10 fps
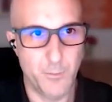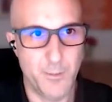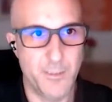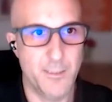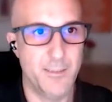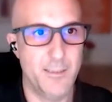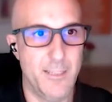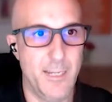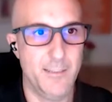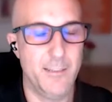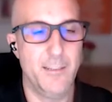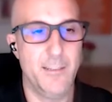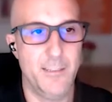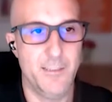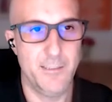which is the data
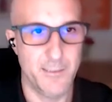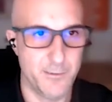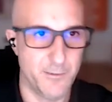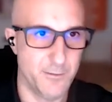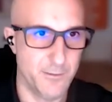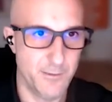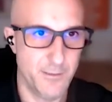ingestion.